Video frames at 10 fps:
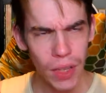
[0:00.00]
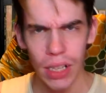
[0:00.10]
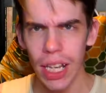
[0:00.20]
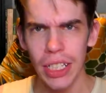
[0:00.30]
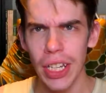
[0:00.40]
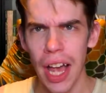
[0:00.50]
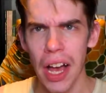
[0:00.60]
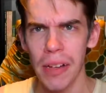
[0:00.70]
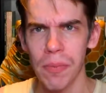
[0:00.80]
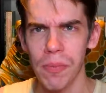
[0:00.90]
Like
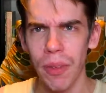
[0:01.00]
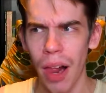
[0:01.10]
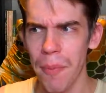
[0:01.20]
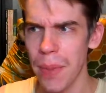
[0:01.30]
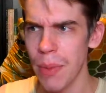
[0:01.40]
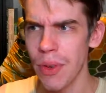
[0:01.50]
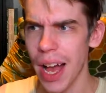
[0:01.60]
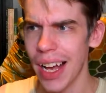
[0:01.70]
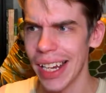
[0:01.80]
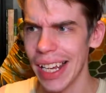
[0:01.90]
people
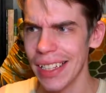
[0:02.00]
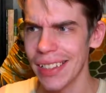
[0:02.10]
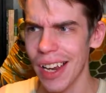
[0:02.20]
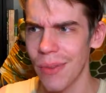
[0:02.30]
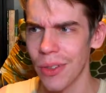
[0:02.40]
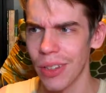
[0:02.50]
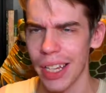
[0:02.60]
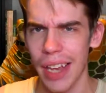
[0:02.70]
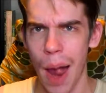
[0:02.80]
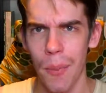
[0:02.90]
can't eat stuff on
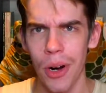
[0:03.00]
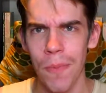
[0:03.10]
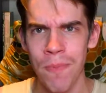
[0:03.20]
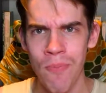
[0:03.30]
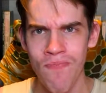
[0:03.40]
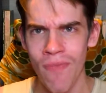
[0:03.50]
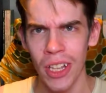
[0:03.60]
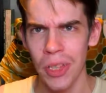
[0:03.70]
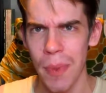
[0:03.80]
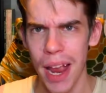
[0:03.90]
like camera
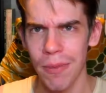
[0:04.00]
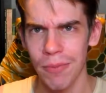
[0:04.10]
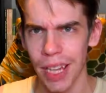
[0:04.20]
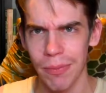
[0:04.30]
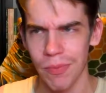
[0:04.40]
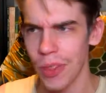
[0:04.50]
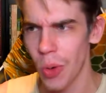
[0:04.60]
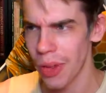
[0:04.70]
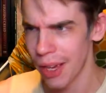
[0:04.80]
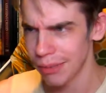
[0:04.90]
in Japan, like, and
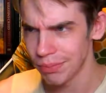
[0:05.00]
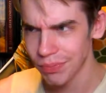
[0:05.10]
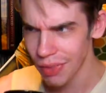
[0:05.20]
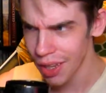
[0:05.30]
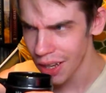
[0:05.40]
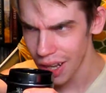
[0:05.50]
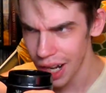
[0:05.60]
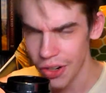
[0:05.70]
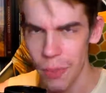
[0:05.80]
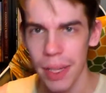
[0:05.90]
all that.
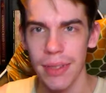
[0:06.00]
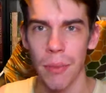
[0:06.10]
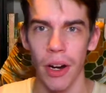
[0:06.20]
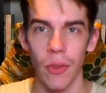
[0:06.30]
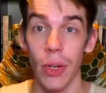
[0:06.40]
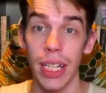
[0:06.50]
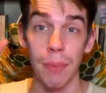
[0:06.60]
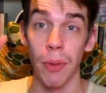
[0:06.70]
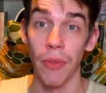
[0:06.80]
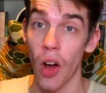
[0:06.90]
I don't know, because apparently it's
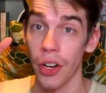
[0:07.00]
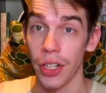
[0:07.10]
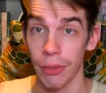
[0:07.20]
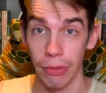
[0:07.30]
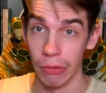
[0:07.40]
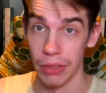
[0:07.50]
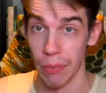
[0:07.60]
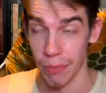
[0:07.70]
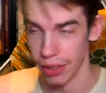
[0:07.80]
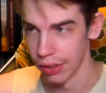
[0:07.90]
provocative or
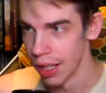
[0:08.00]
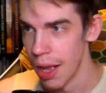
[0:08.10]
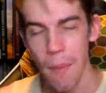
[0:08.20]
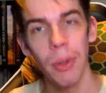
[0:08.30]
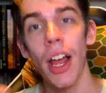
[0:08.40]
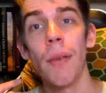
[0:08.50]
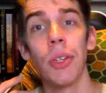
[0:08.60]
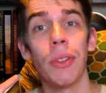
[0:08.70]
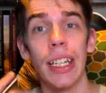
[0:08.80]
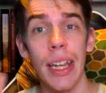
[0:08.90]
something. But I'm
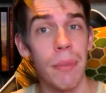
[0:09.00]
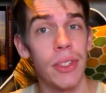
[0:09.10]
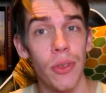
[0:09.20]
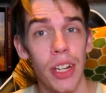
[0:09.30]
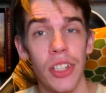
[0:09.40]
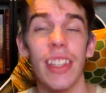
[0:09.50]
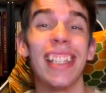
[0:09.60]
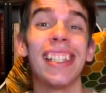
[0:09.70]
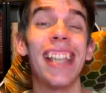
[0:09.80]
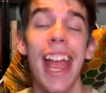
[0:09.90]
doing a demonstration.
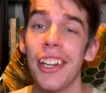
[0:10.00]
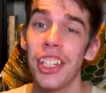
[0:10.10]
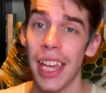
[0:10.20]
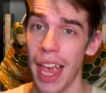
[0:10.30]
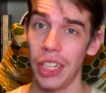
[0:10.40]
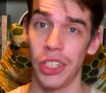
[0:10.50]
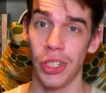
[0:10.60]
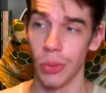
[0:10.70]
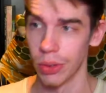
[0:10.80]
This is educational.